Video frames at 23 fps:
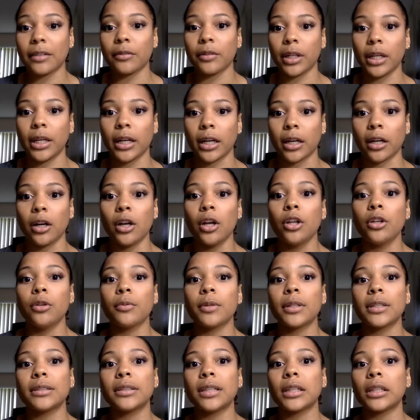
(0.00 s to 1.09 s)
hair. You
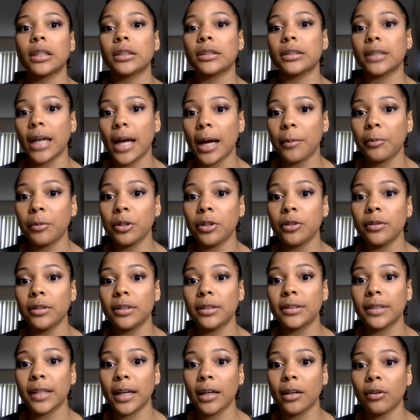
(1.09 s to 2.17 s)
want to take your time when you
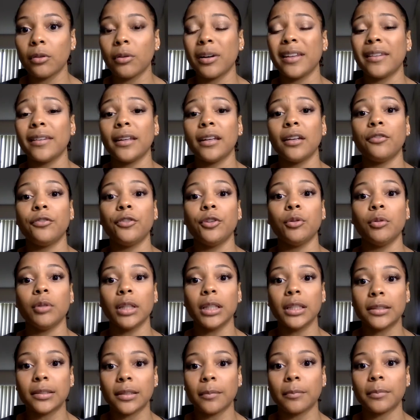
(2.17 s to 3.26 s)
detangle, and then if you
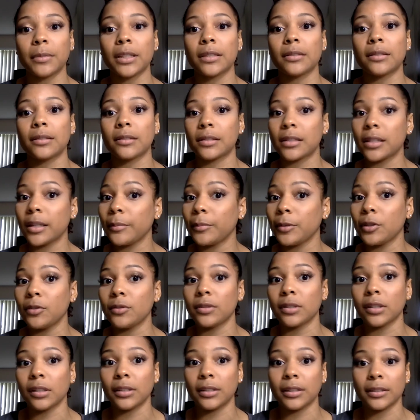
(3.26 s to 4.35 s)
need something to slip, use
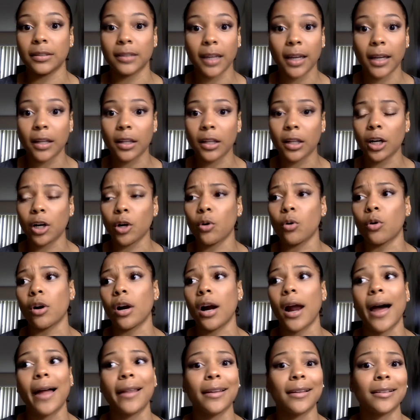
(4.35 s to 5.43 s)
a detangler, or
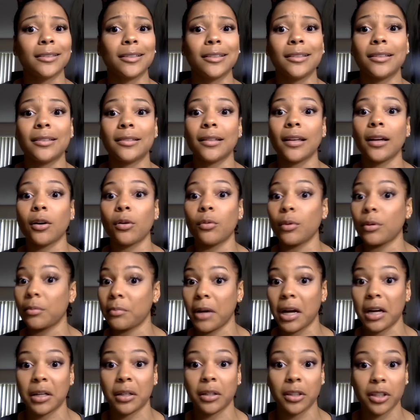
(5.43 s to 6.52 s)
I like to detangle with
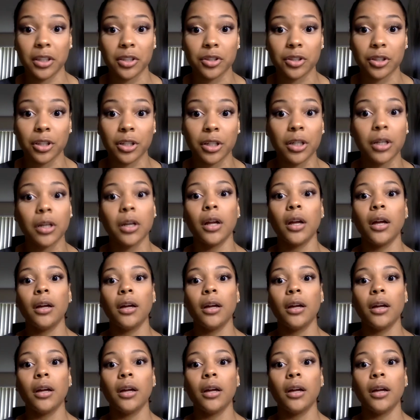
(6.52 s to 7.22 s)
my conditioner,